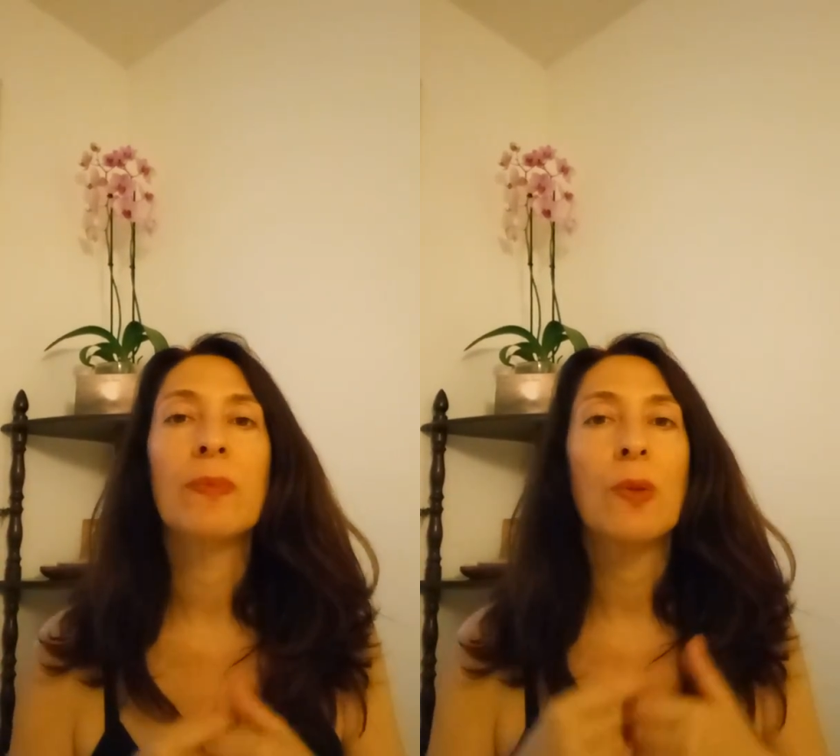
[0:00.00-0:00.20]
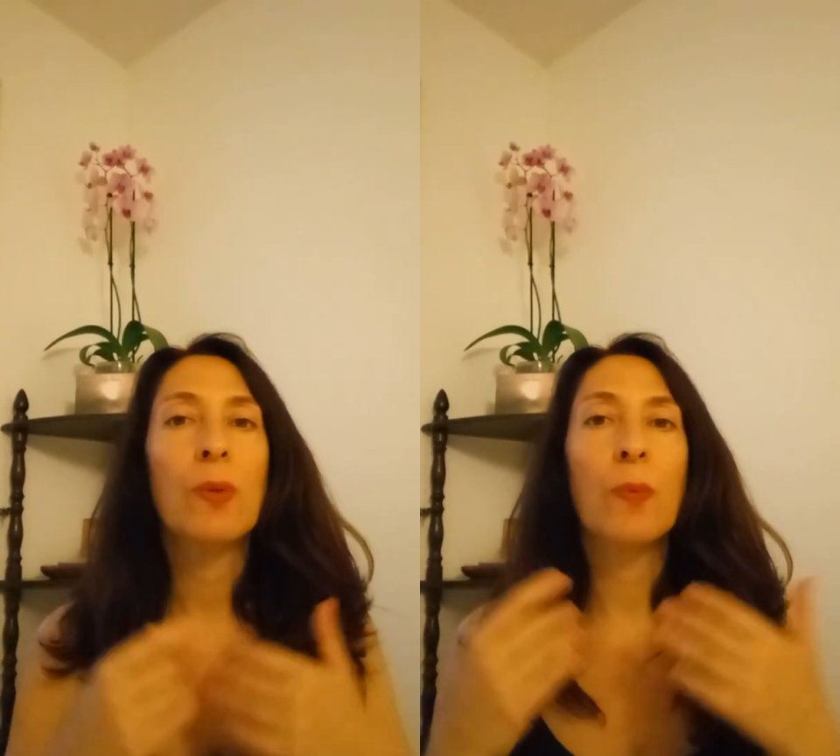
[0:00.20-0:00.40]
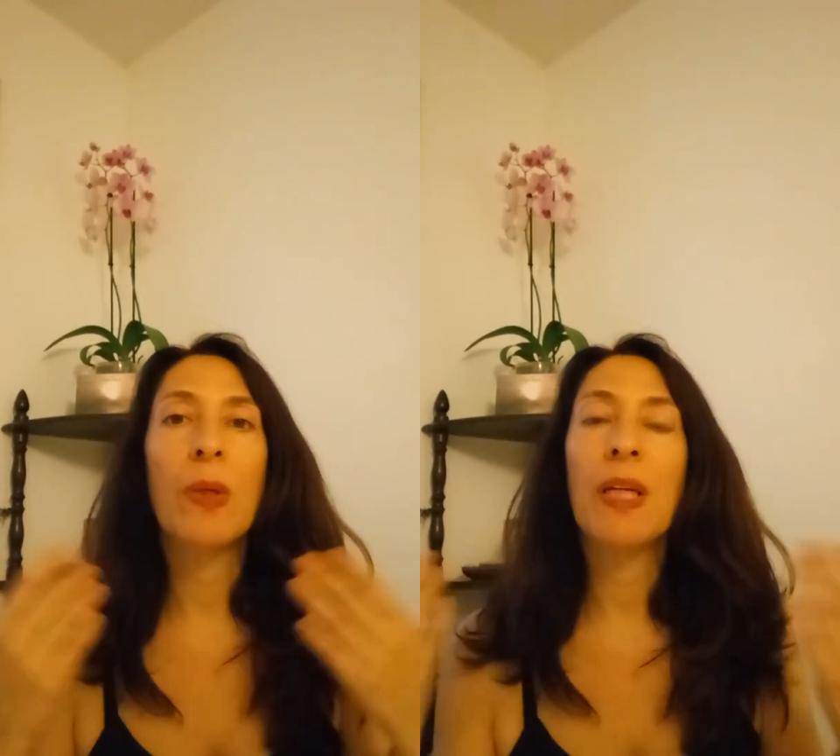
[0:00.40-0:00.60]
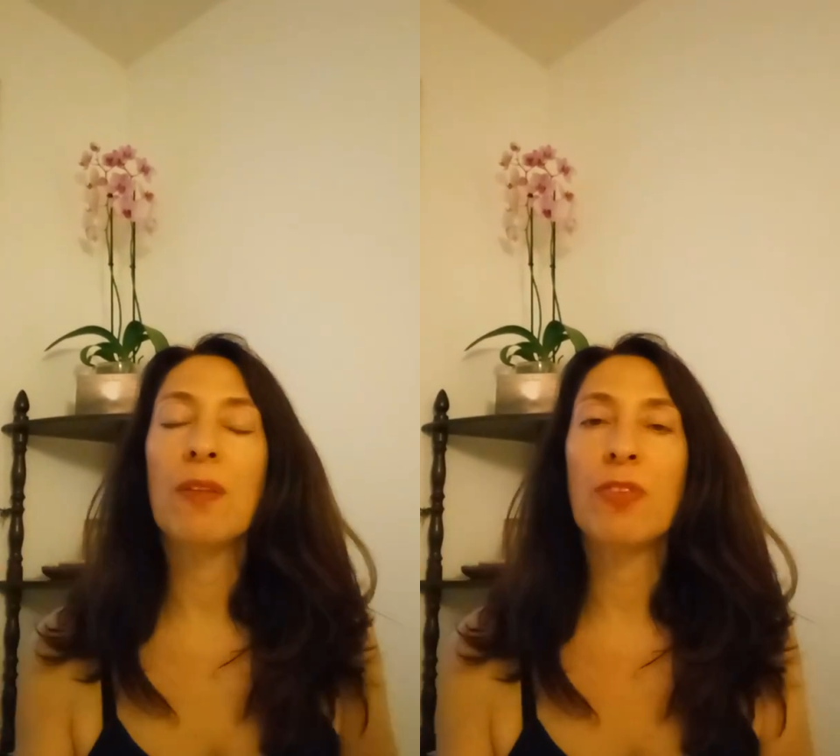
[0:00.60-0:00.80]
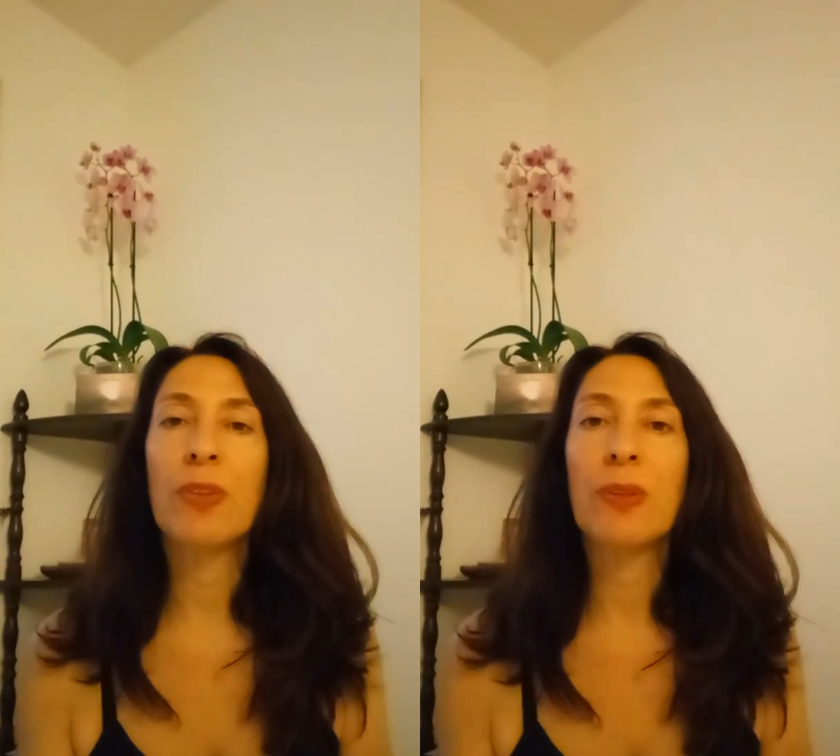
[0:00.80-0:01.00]
or
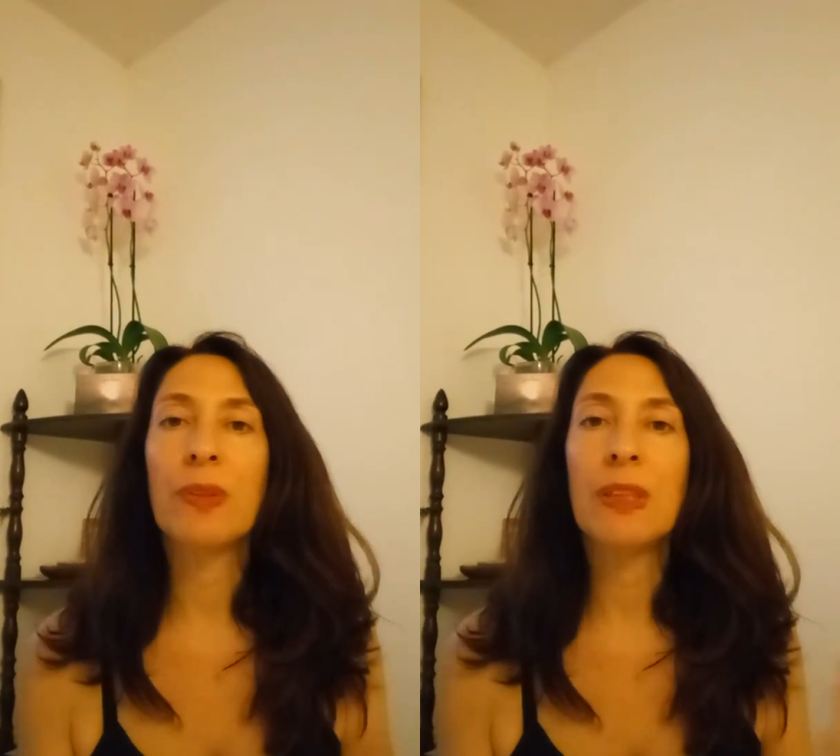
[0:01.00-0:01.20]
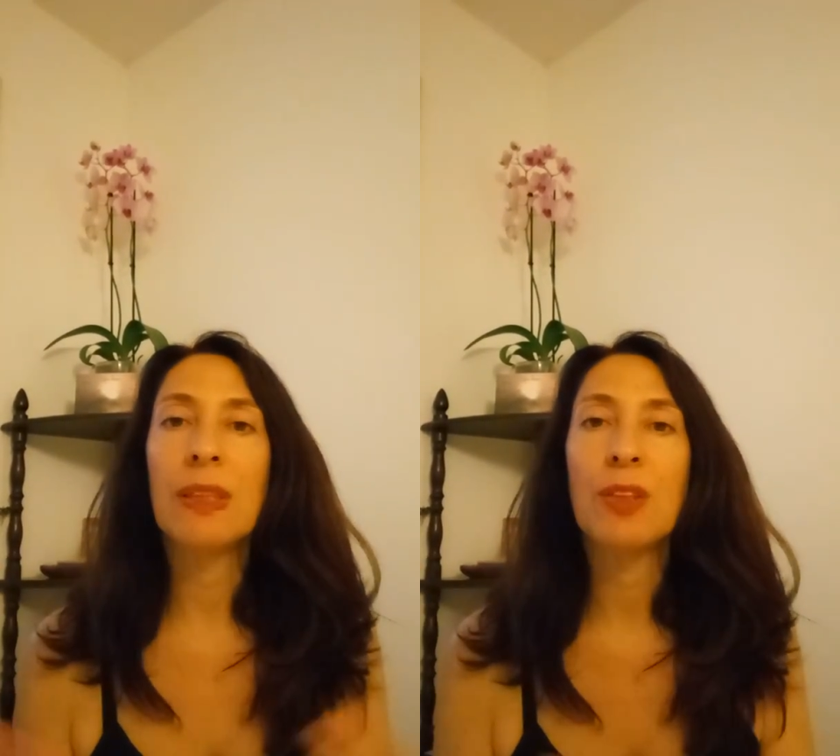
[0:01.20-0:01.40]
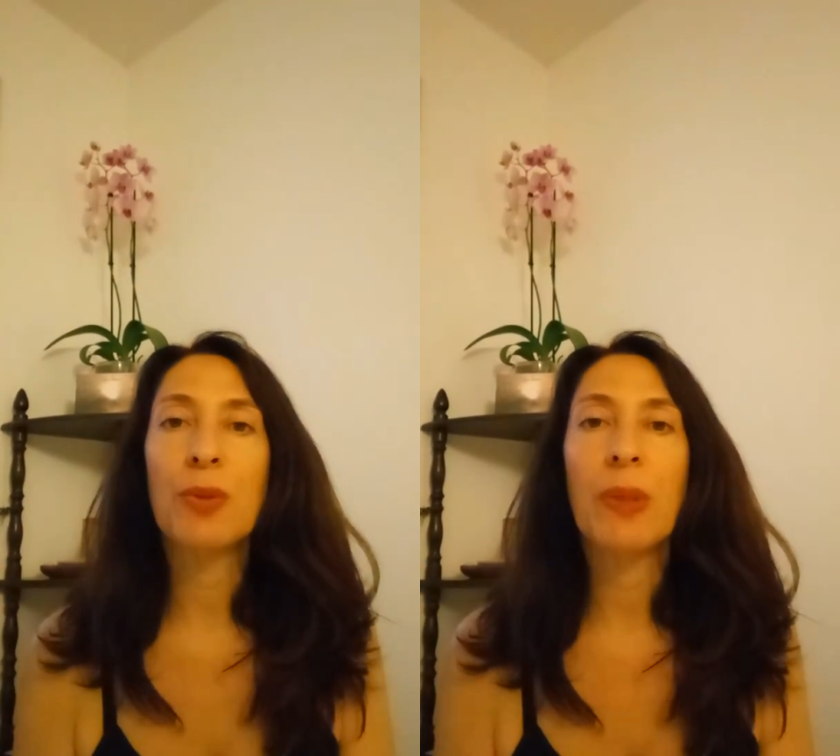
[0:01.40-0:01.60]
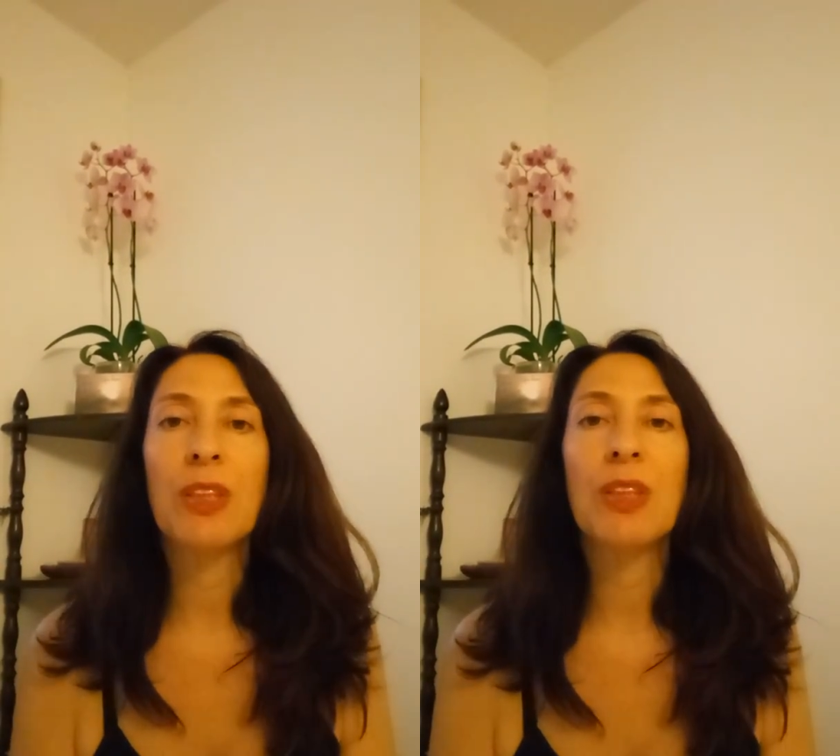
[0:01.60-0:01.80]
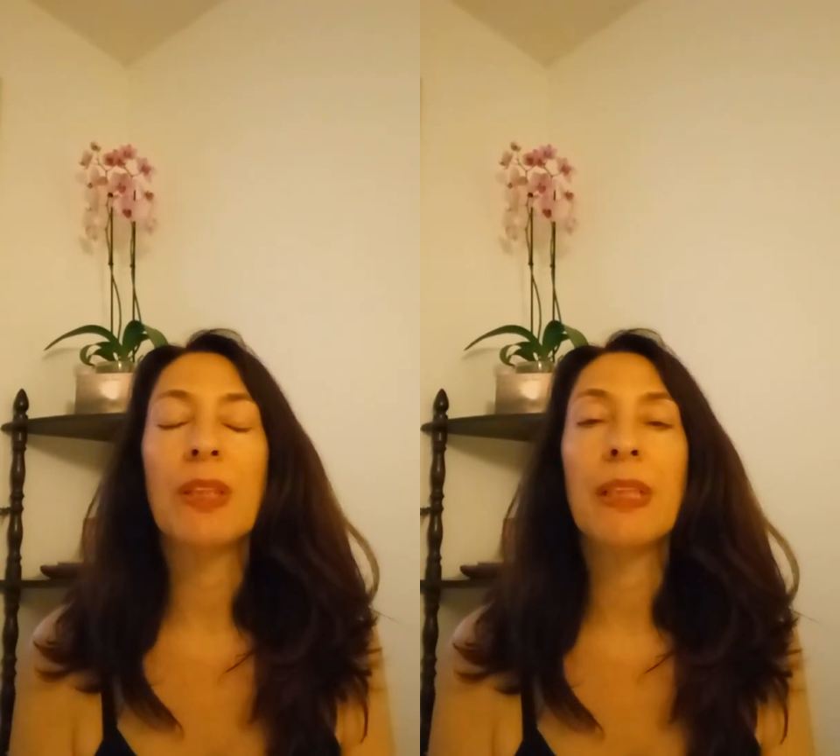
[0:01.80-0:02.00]
whatever the
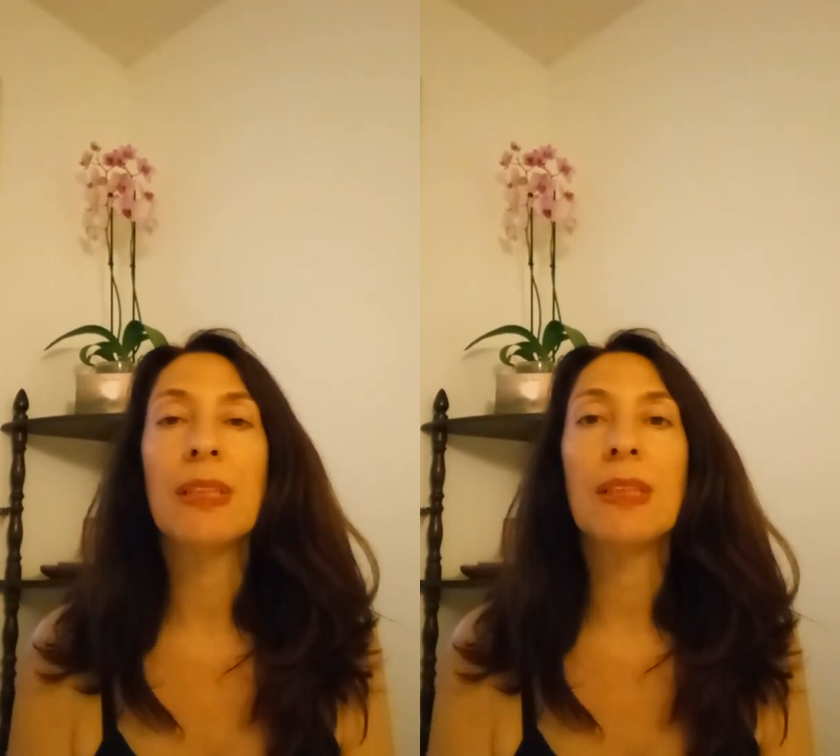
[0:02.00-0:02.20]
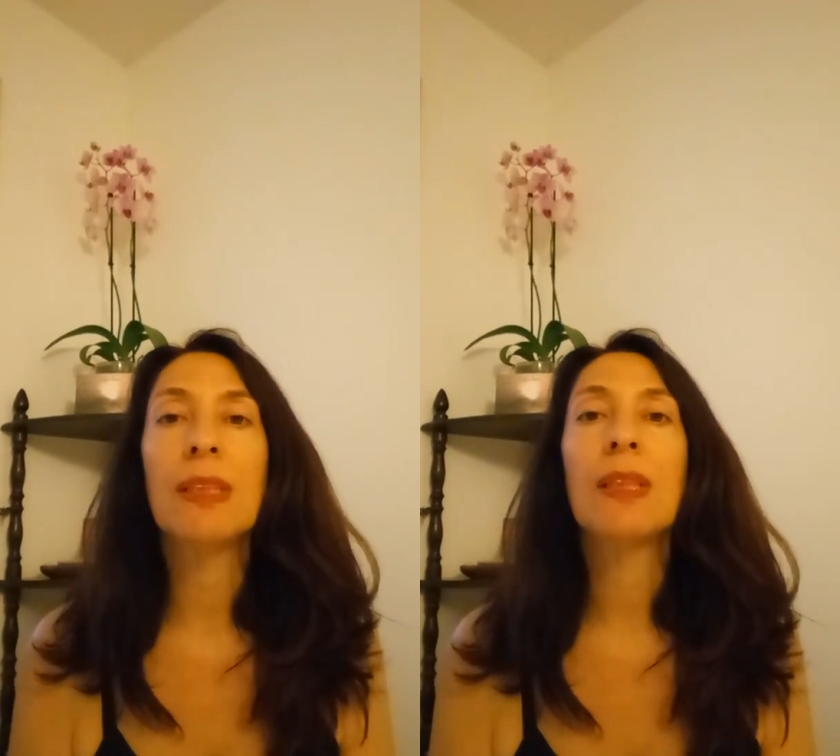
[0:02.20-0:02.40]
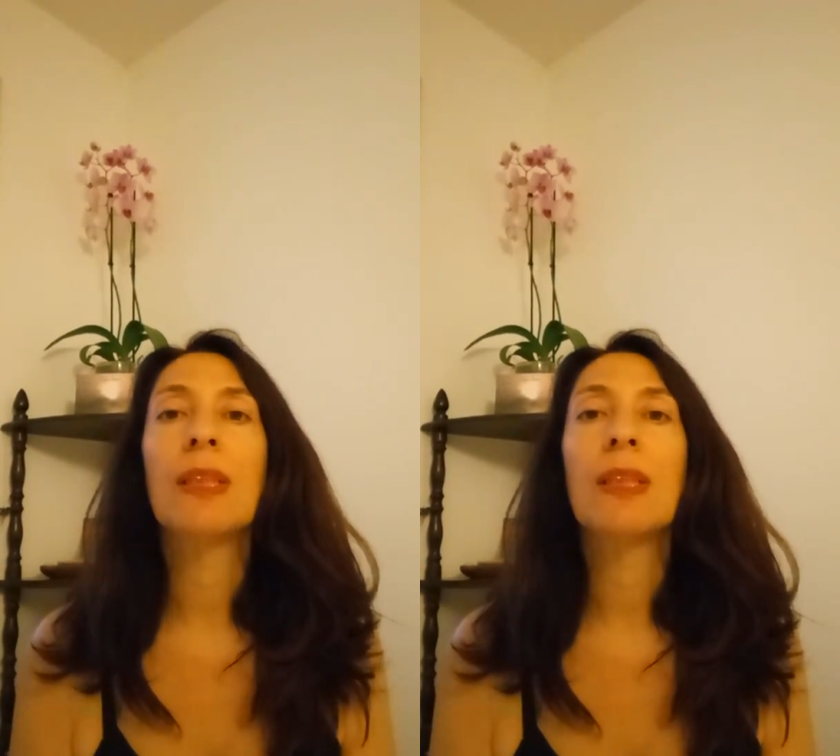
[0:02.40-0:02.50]
situation is,